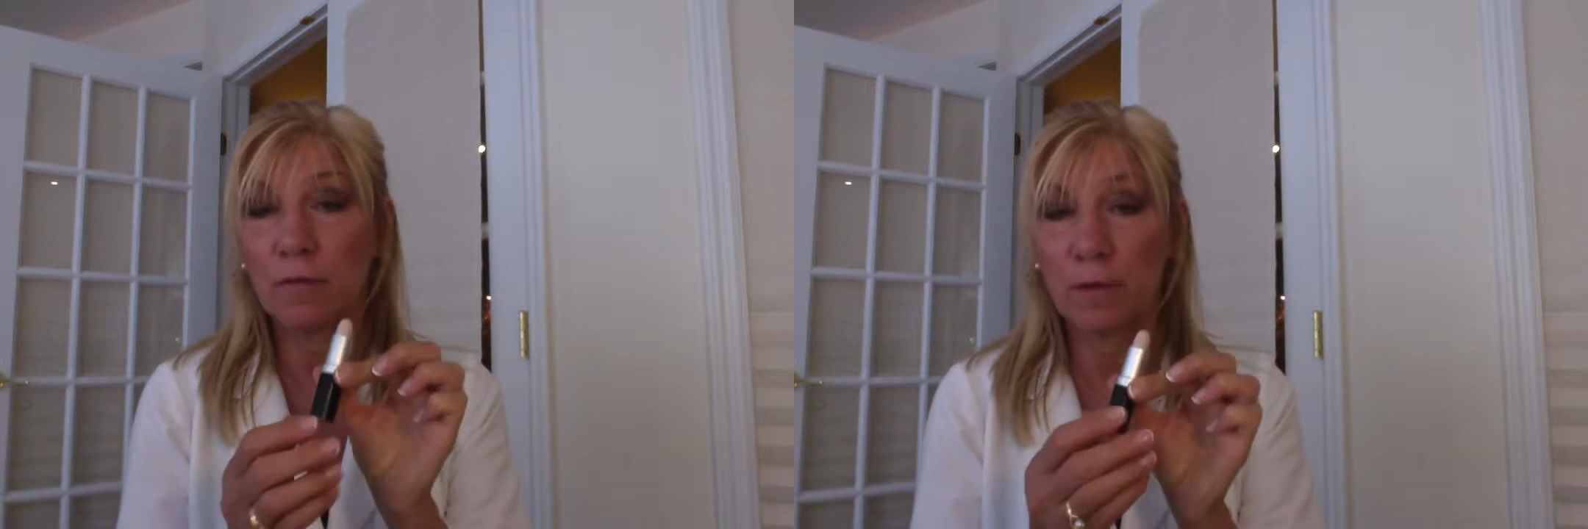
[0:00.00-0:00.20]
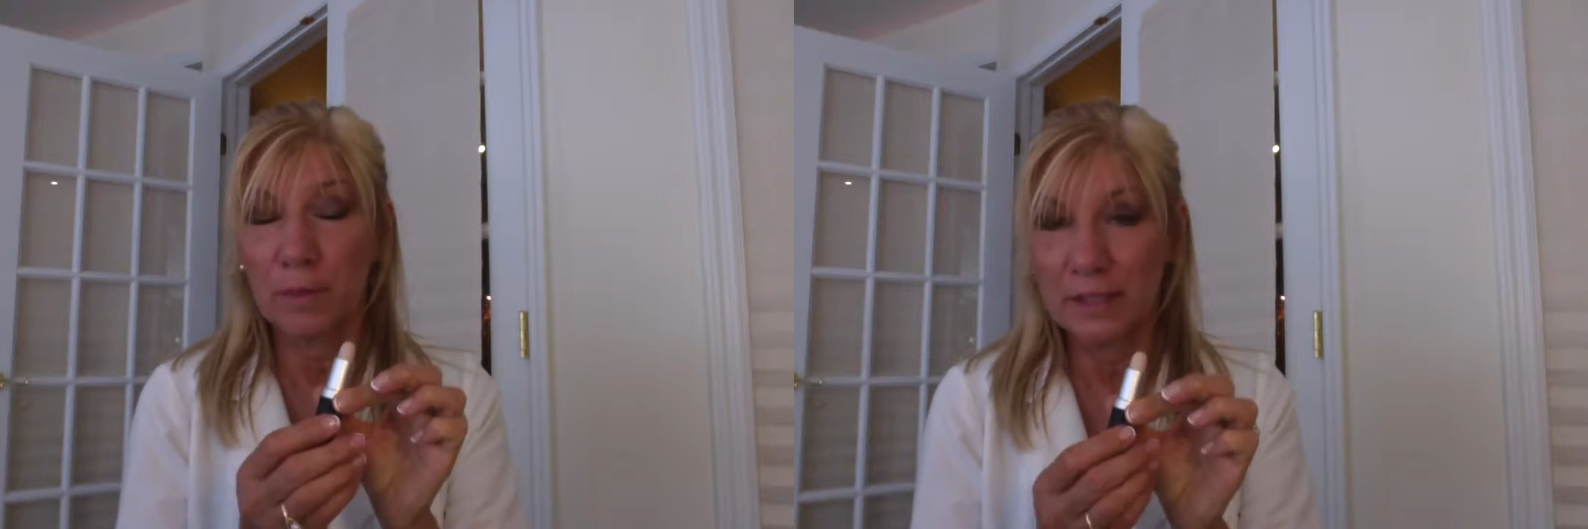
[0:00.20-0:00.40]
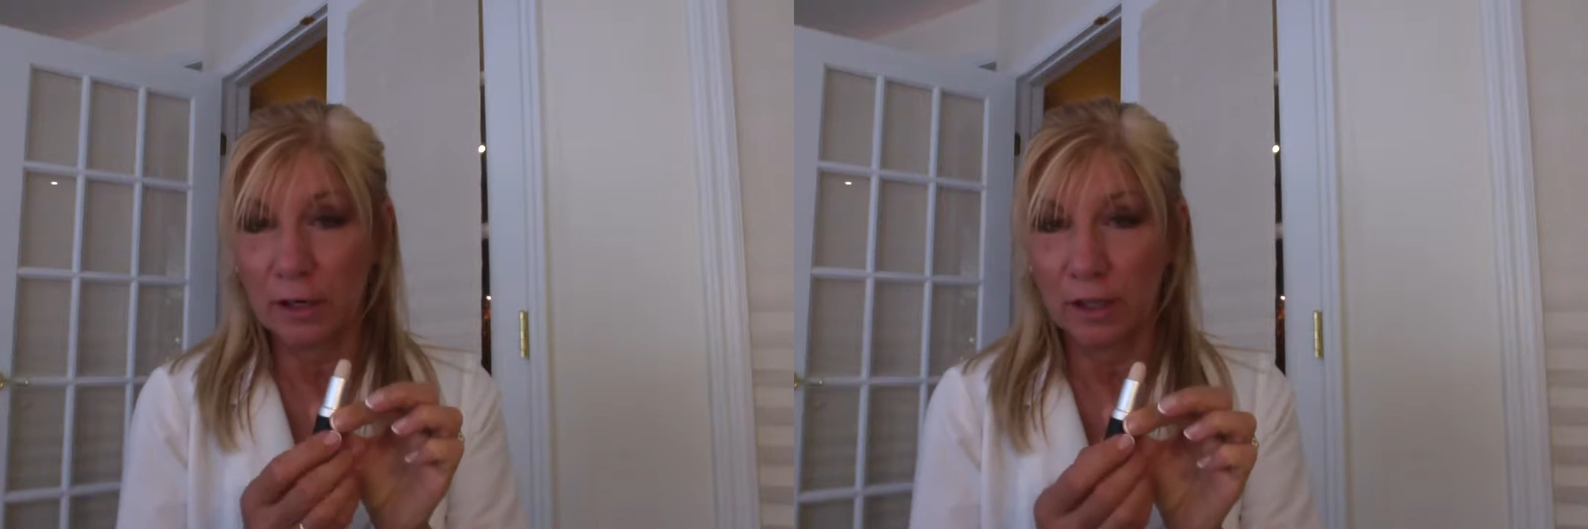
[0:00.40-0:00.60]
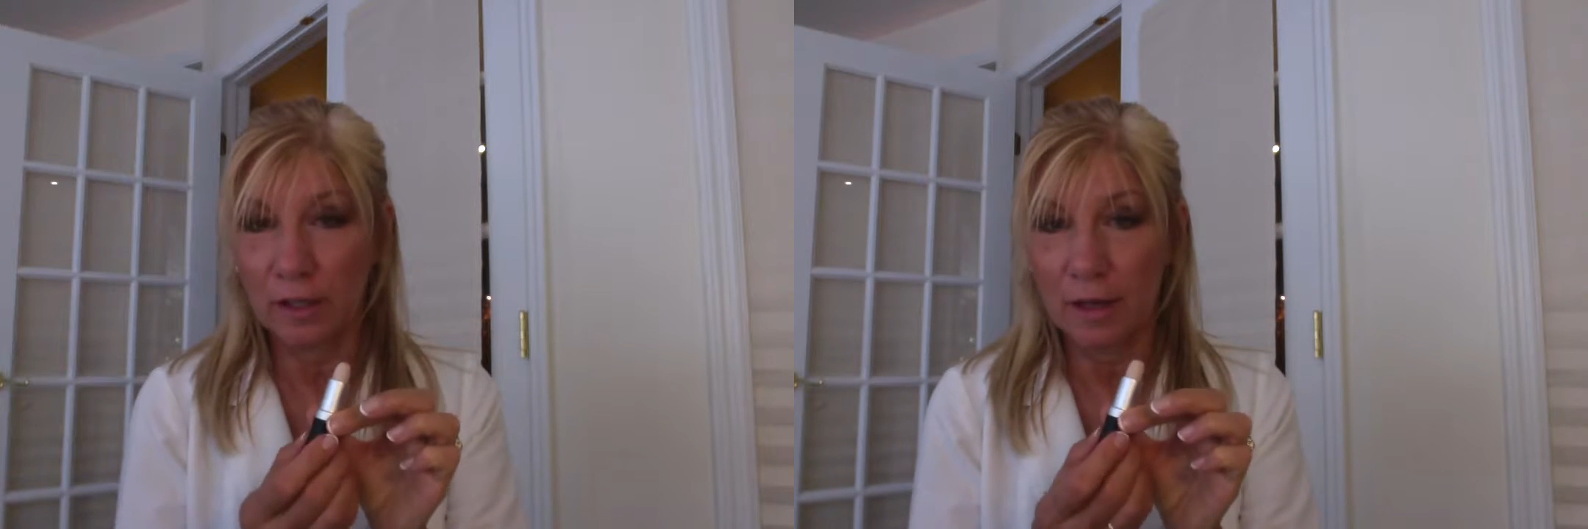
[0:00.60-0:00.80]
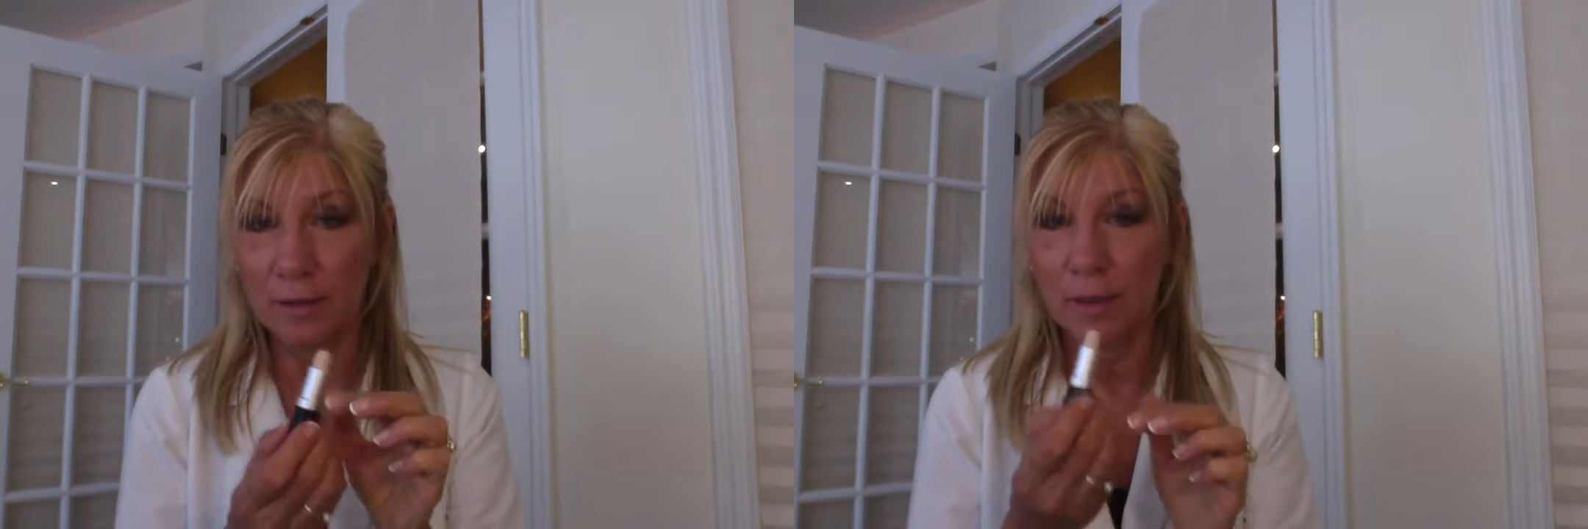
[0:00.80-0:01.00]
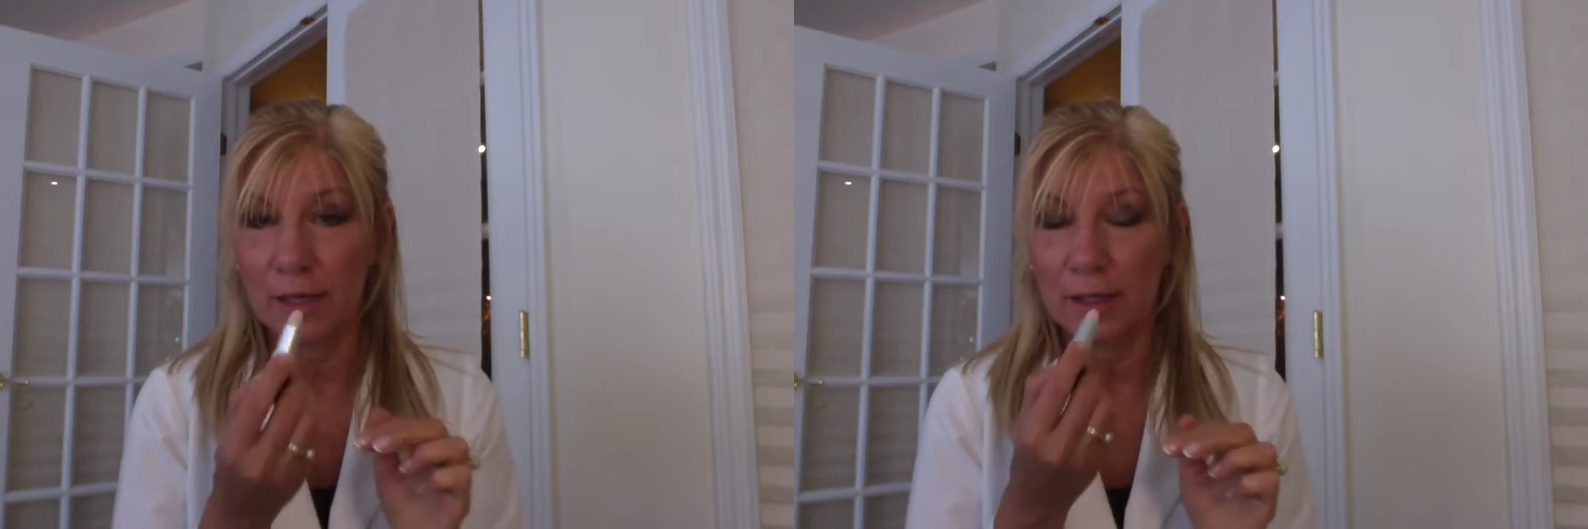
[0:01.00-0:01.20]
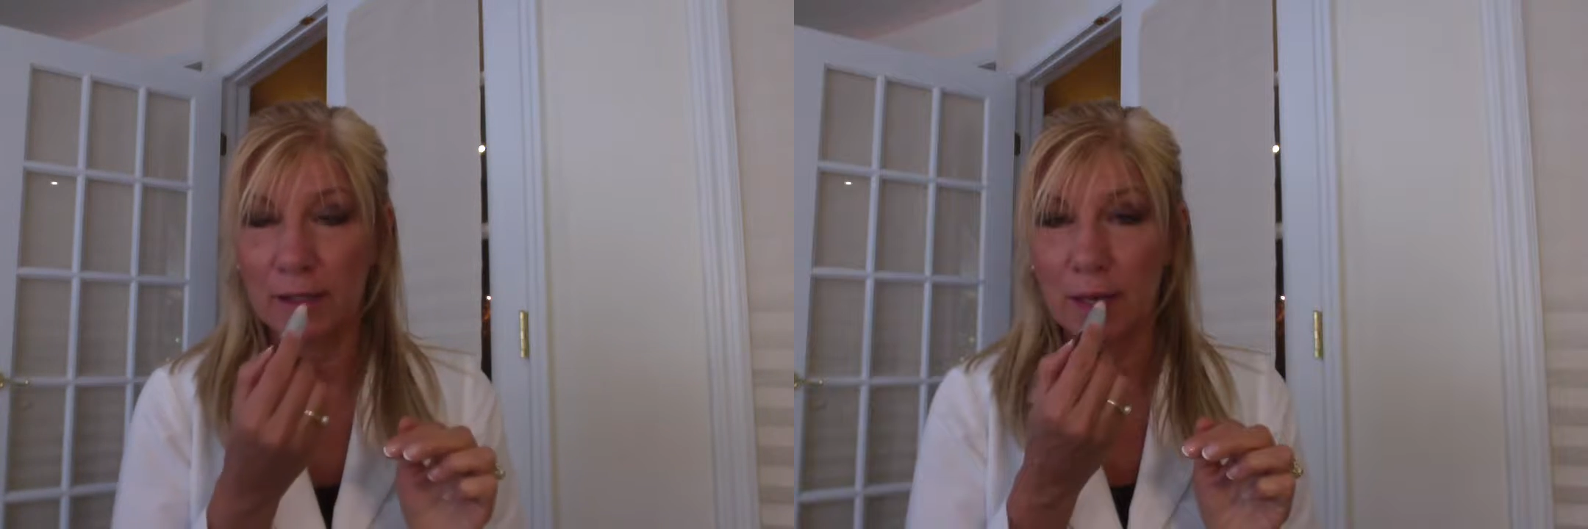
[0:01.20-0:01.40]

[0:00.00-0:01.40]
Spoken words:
from Mederi Cosmetics